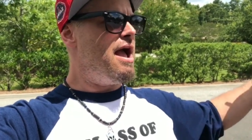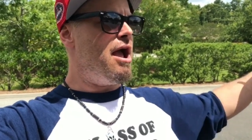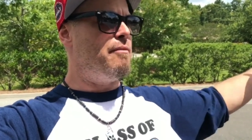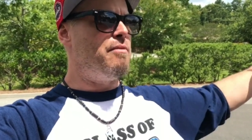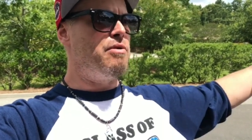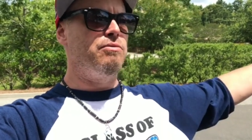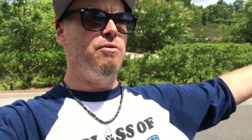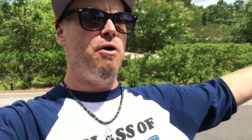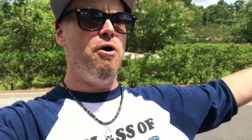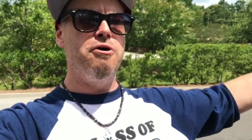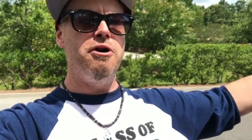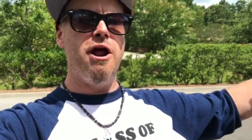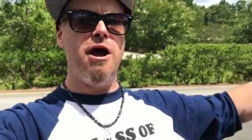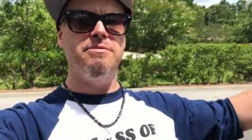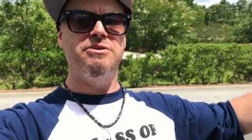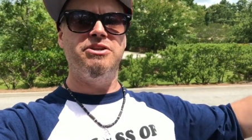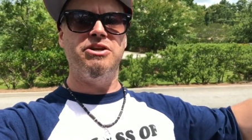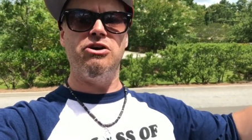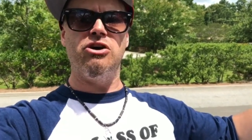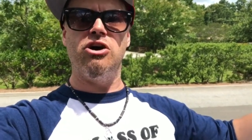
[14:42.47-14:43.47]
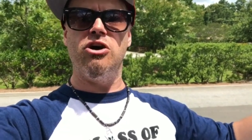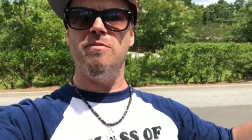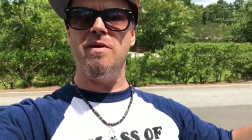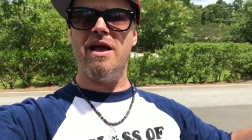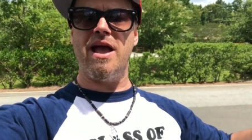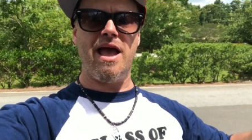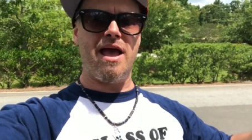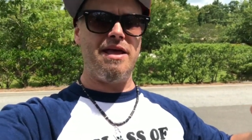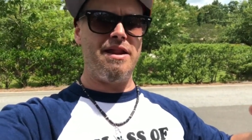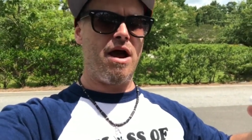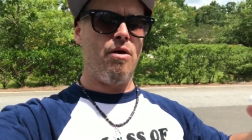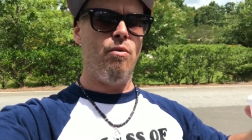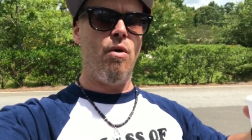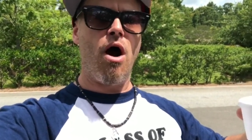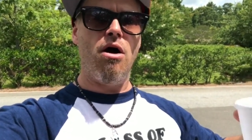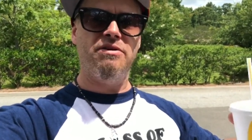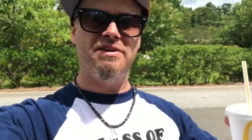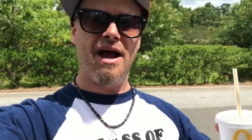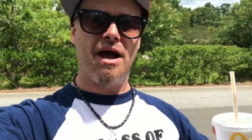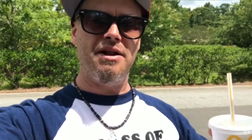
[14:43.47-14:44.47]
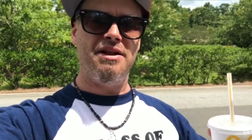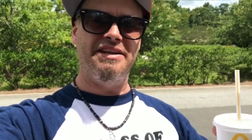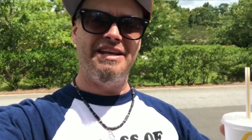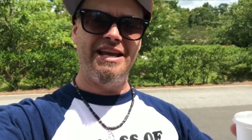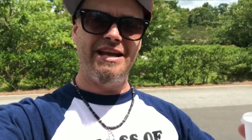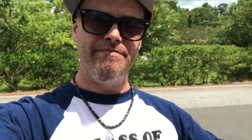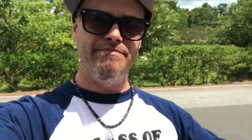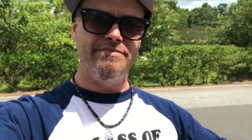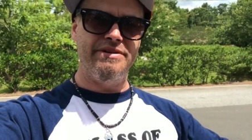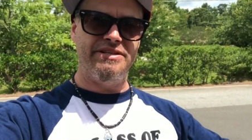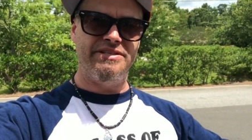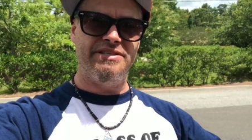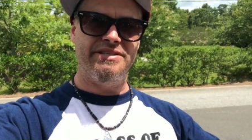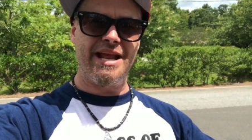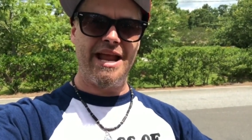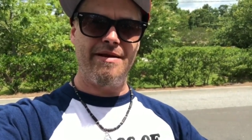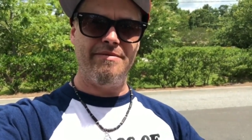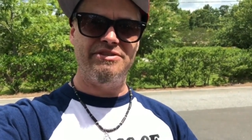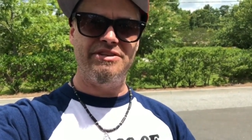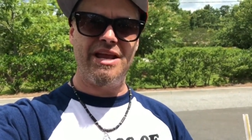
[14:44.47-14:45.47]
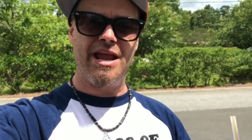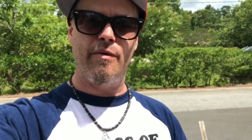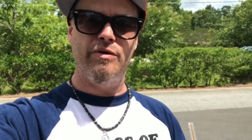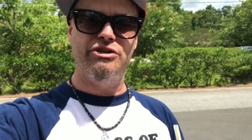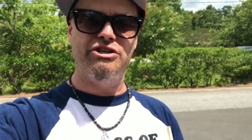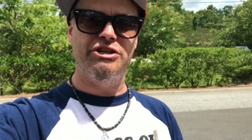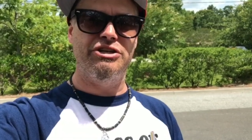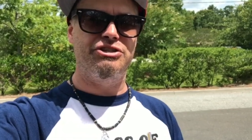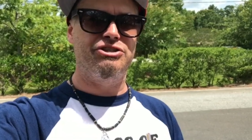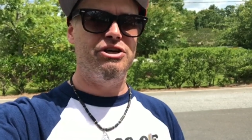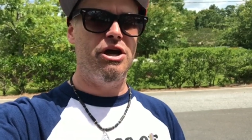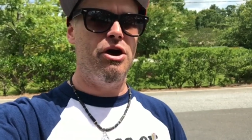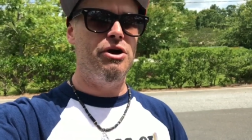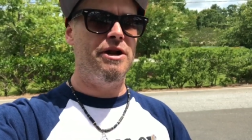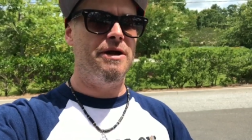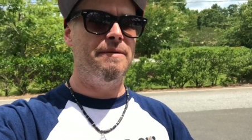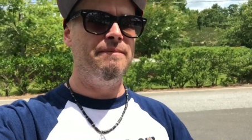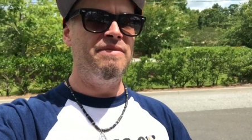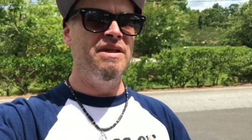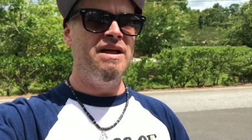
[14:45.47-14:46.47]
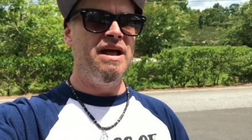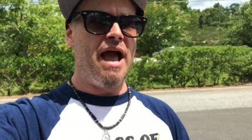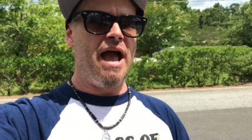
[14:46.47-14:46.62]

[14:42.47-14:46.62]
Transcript: And we rode up to him and I walked out to give him this damn sandwich and a soda.